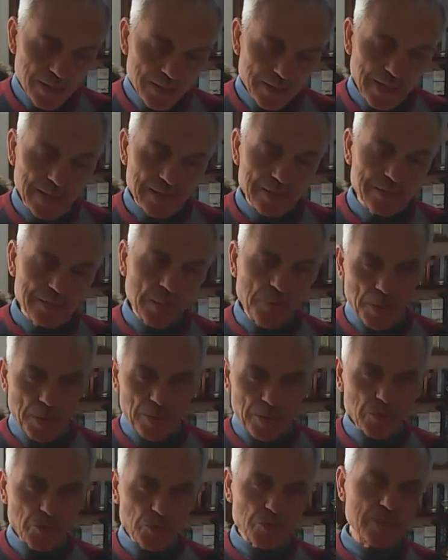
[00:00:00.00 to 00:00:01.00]
Now, the
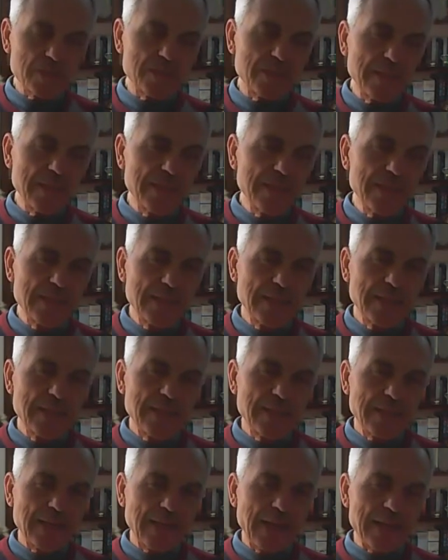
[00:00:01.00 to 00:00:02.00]
poet was seen
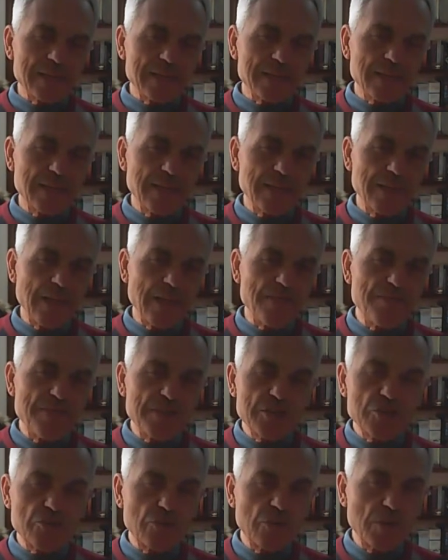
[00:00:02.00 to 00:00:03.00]
as a
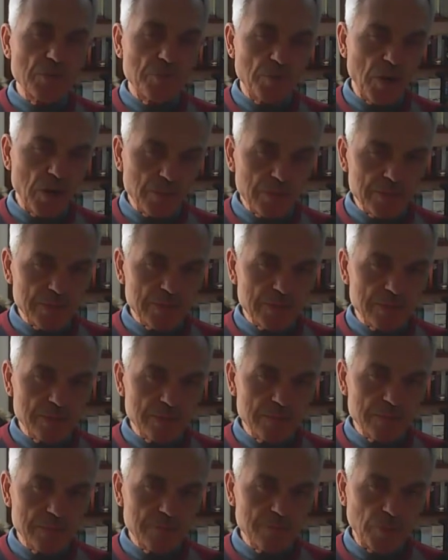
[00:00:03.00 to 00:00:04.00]
visionary prophet,
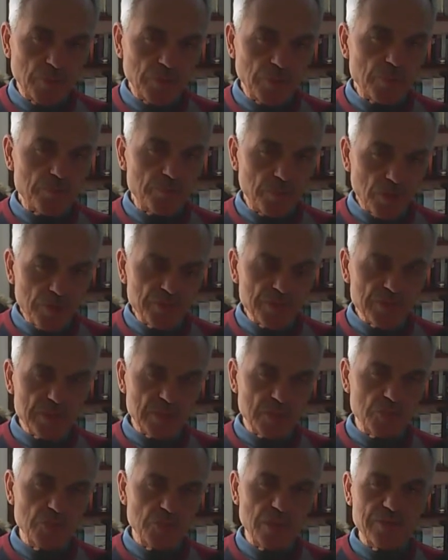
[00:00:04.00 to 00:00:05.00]

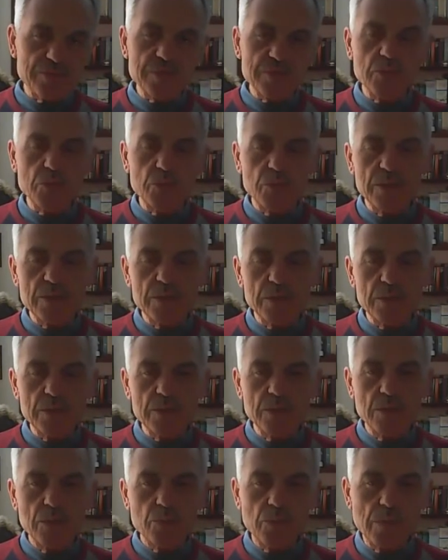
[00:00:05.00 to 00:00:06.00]
as we have seen with
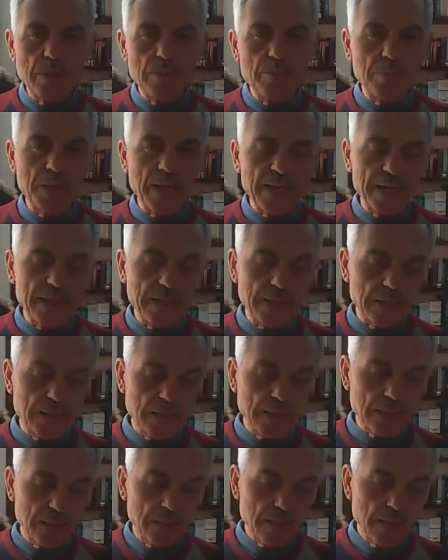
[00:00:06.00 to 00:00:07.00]
William Blake.
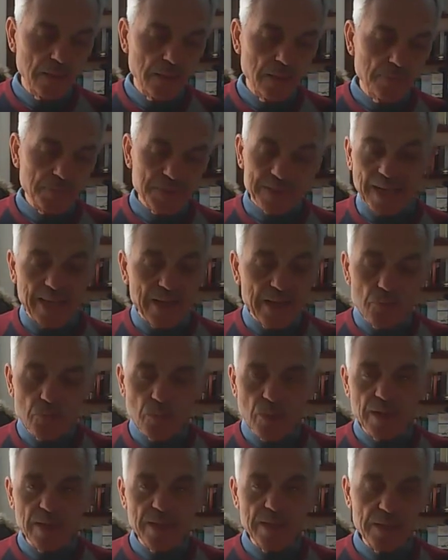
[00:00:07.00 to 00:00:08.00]
But
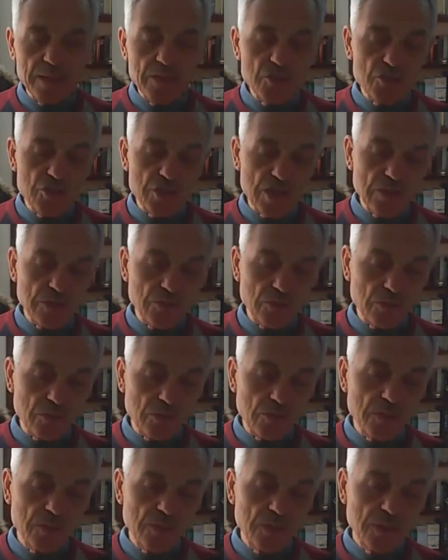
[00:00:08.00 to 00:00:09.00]
anyway, in
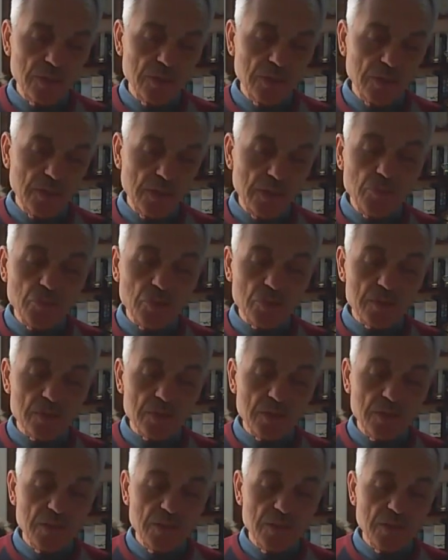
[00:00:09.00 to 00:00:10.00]
general, he was
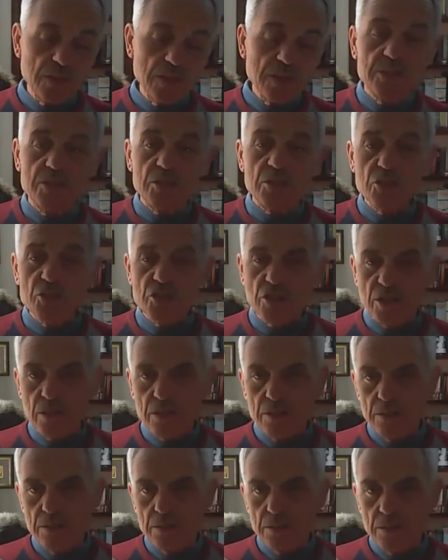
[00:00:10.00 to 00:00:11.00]
a teacher
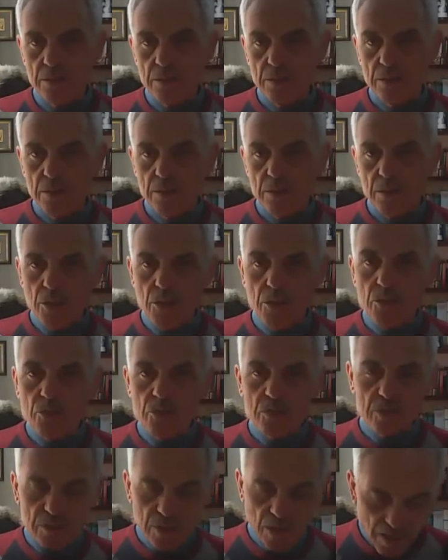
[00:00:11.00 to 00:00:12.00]

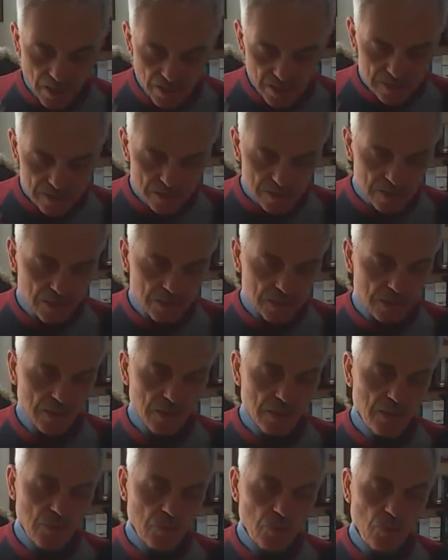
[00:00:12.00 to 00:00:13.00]
whose task
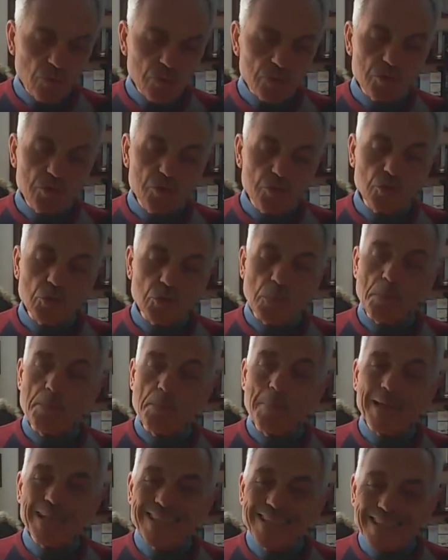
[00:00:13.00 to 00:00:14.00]
was to
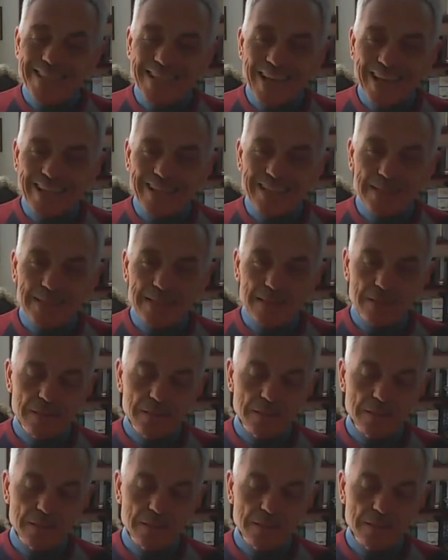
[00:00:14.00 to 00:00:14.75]
mediate